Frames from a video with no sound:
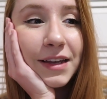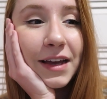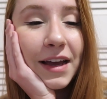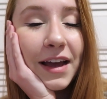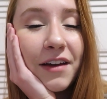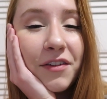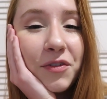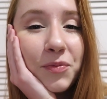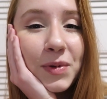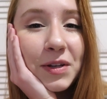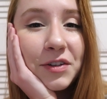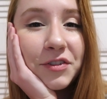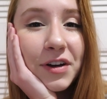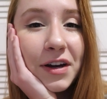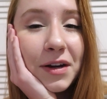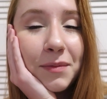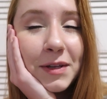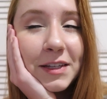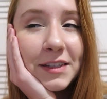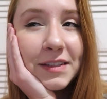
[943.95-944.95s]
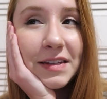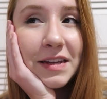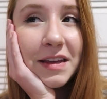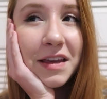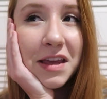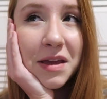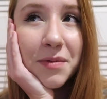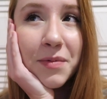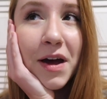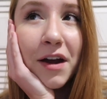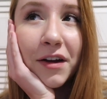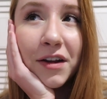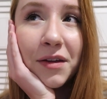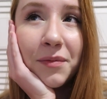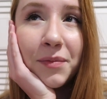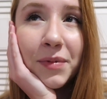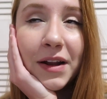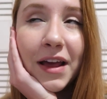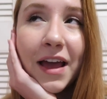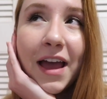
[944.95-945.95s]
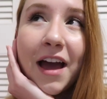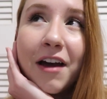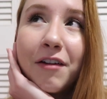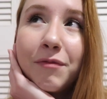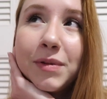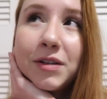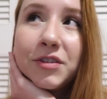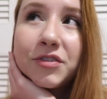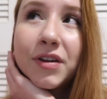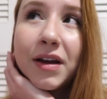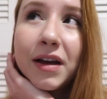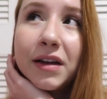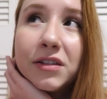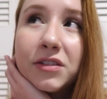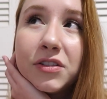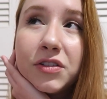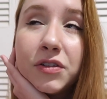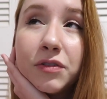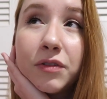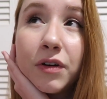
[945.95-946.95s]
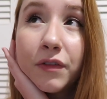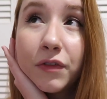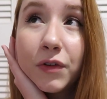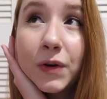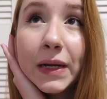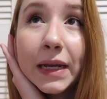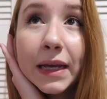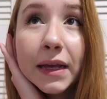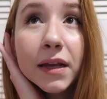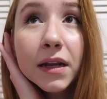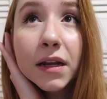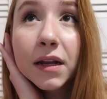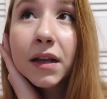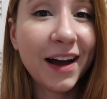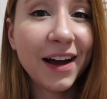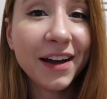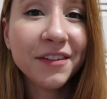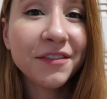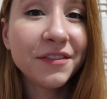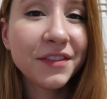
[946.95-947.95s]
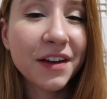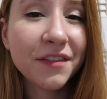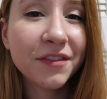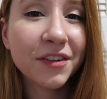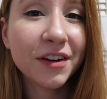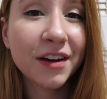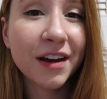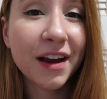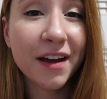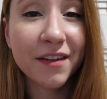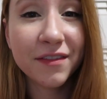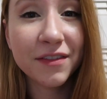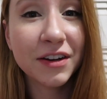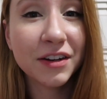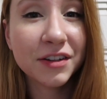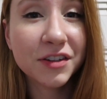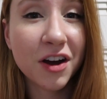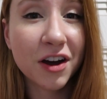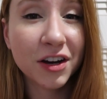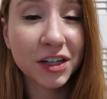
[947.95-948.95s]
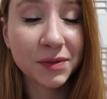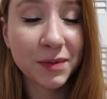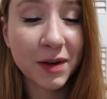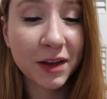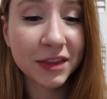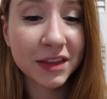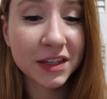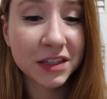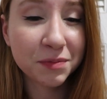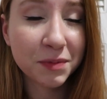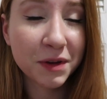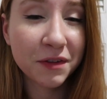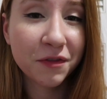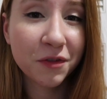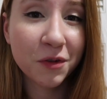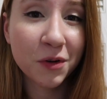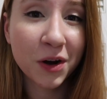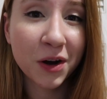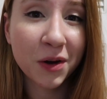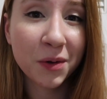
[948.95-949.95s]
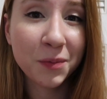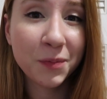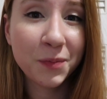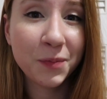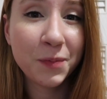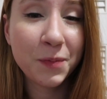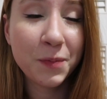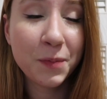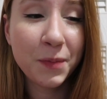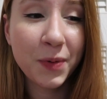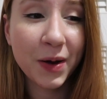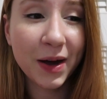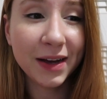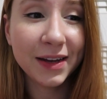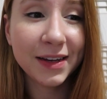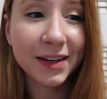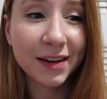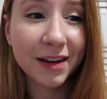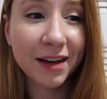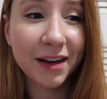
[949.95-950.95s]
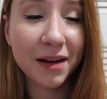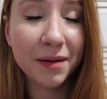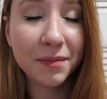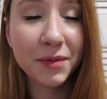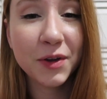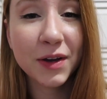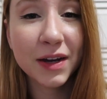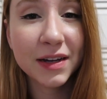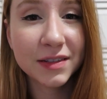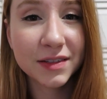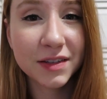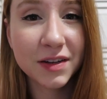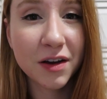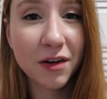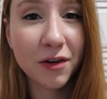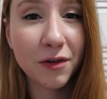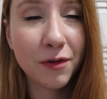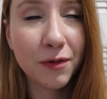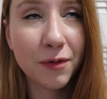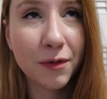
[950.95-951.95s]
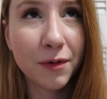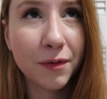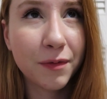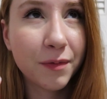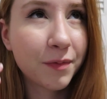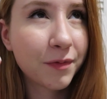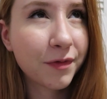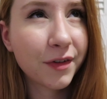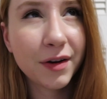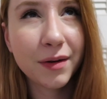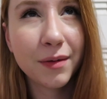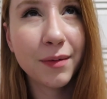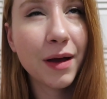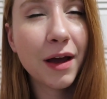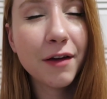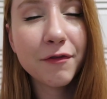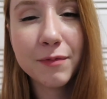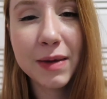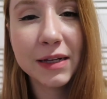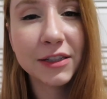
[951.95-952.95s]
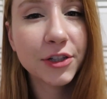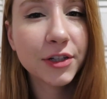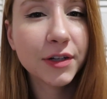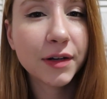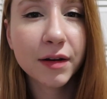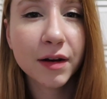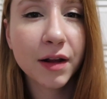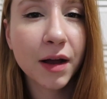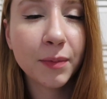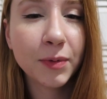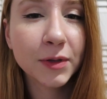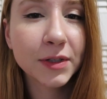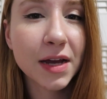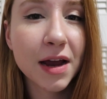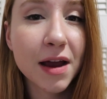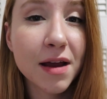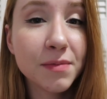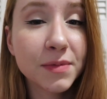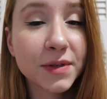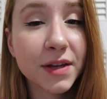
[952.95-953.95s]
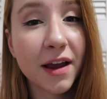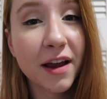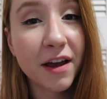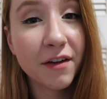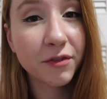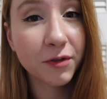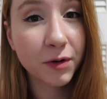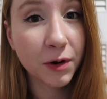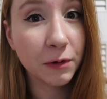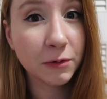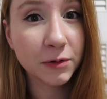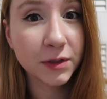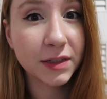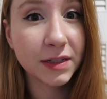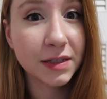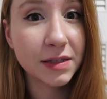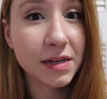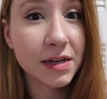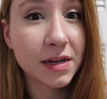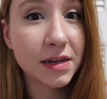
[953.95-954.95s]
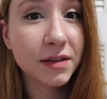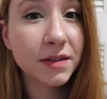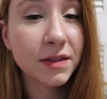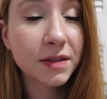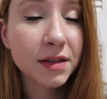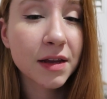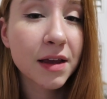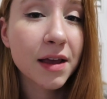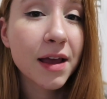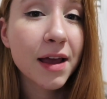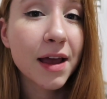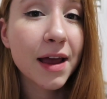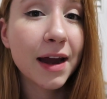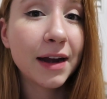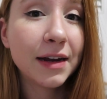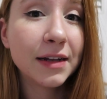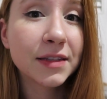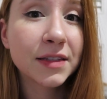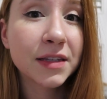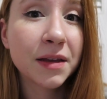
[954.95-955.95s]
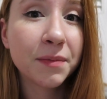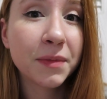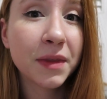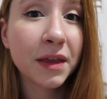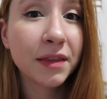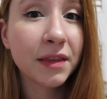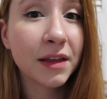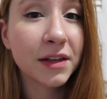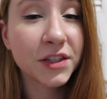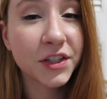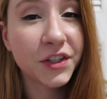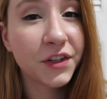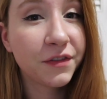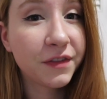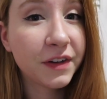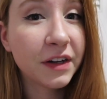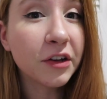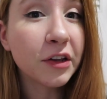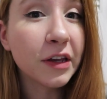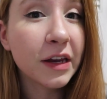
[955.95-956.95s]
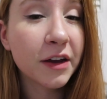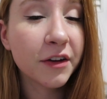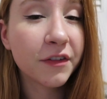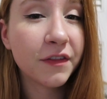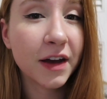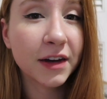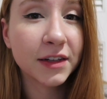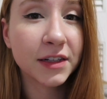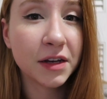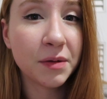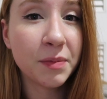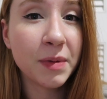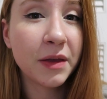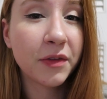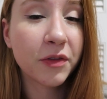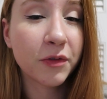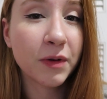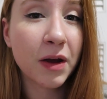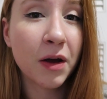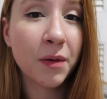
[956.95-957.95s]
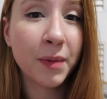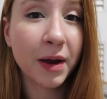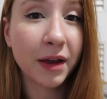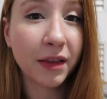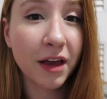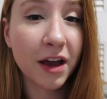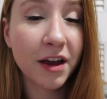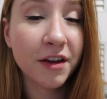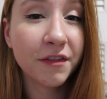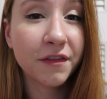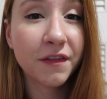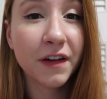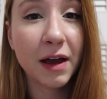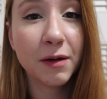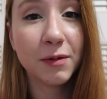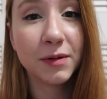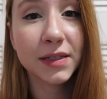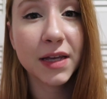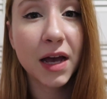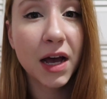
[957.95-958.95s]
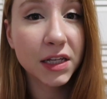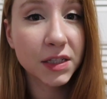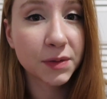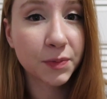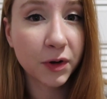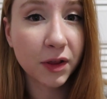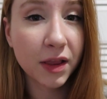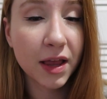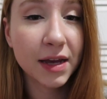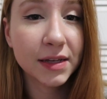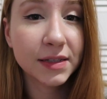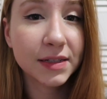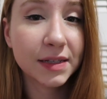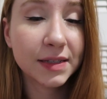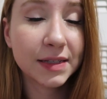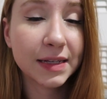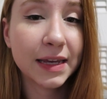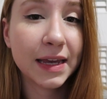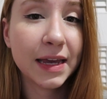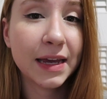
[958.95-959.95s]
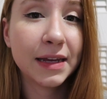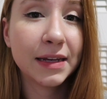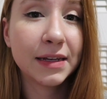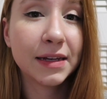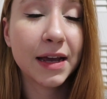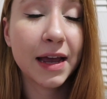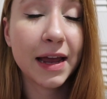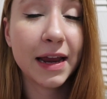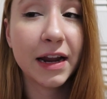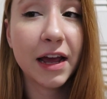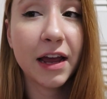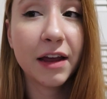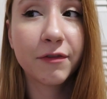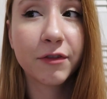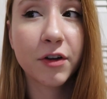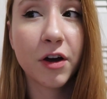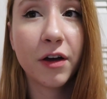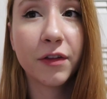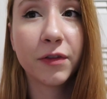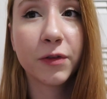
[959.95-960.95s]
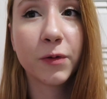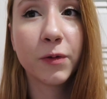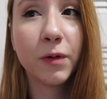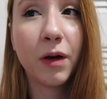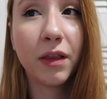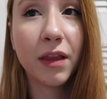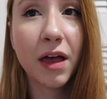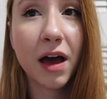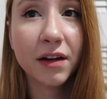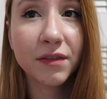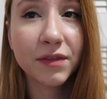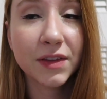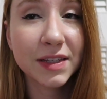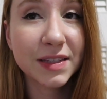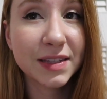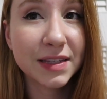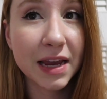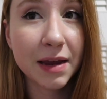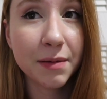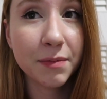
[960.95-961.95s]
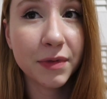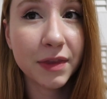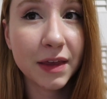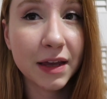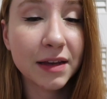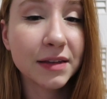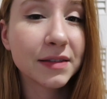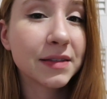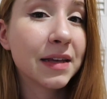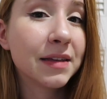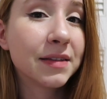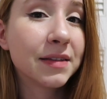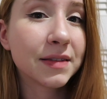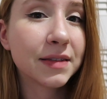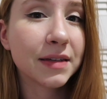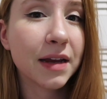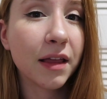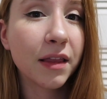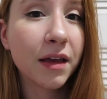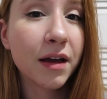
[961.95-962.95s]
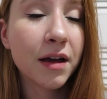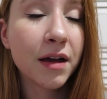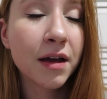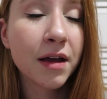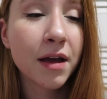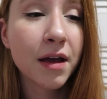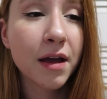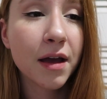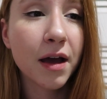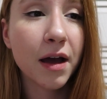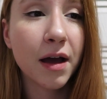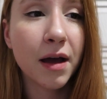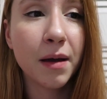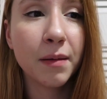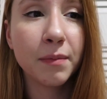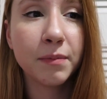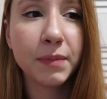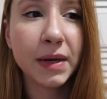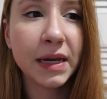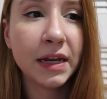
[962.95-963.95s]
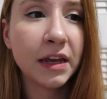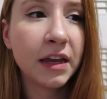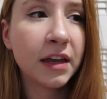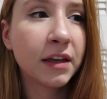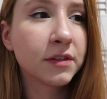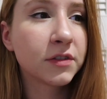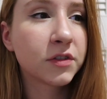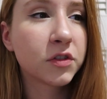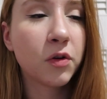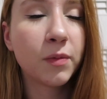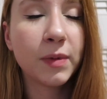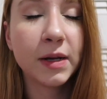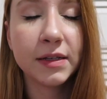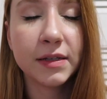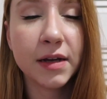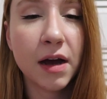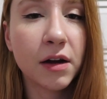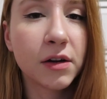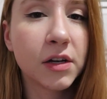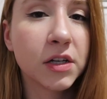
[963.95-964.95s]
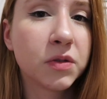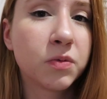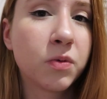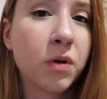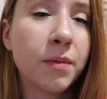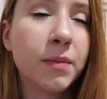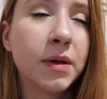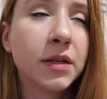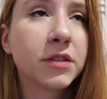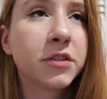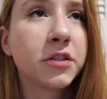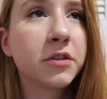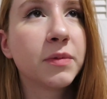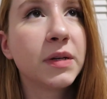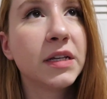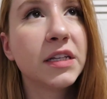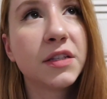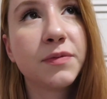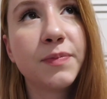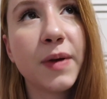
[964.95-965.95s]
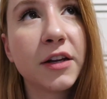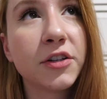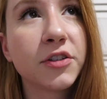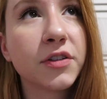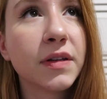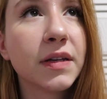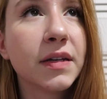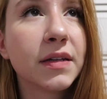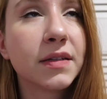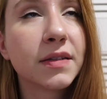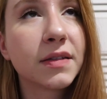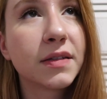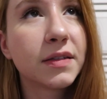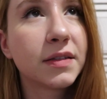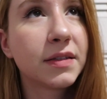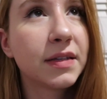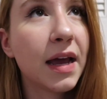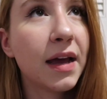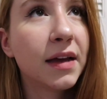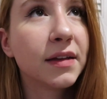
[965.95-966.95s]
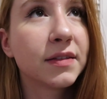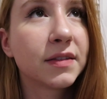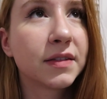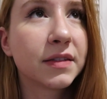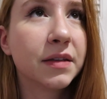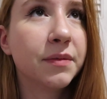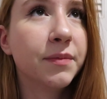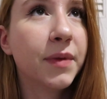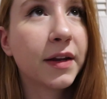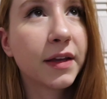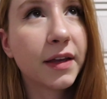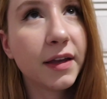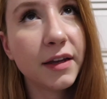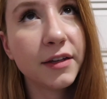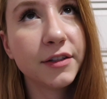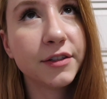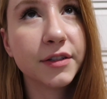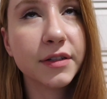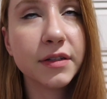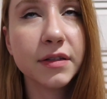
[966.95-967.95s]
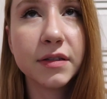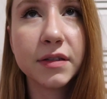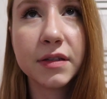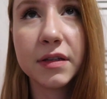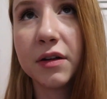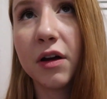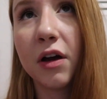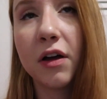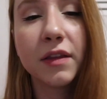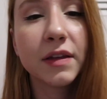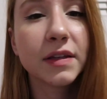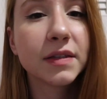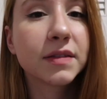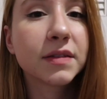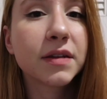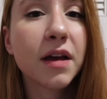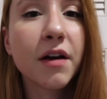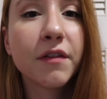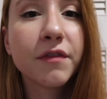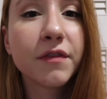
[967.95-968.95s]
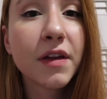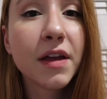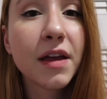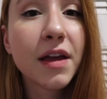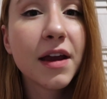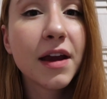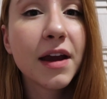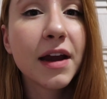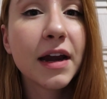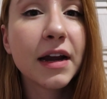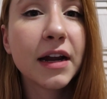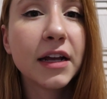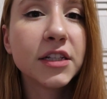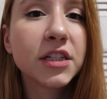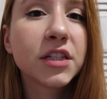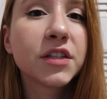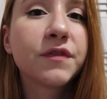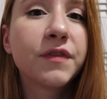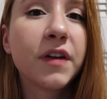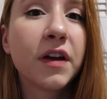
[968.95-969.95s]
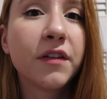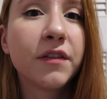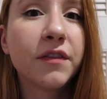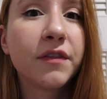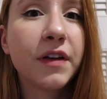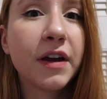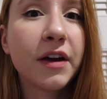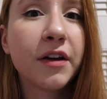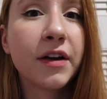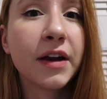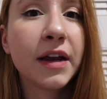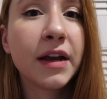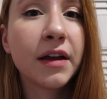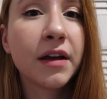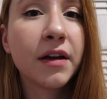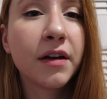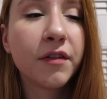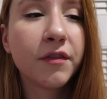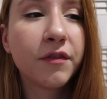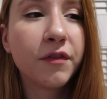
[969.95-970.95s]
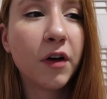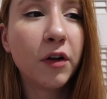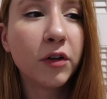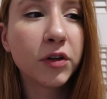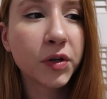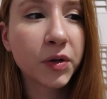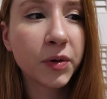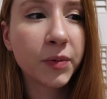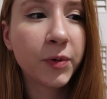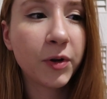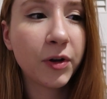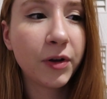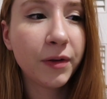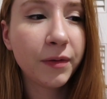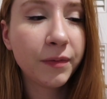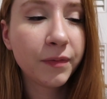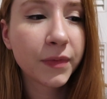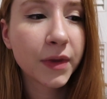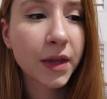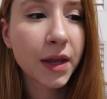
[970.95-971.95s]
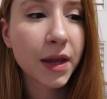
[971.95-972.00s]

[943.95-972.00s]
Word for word: I haven't been trying to be sneaky about it, but I have been trying to avoid it. I have never ever talked about this before, but um, you guys know, from, I've mentioned it a couple times, I have Crohn's disease, and it's something that severely affected me throughout my life. I was hospitalized as a kid, and I've gone through a lot of the same things Stella, um, meaning so many doctor's appointments, so many specialists, tests, and medications, and all this stuff, and I just felt very vulnerable.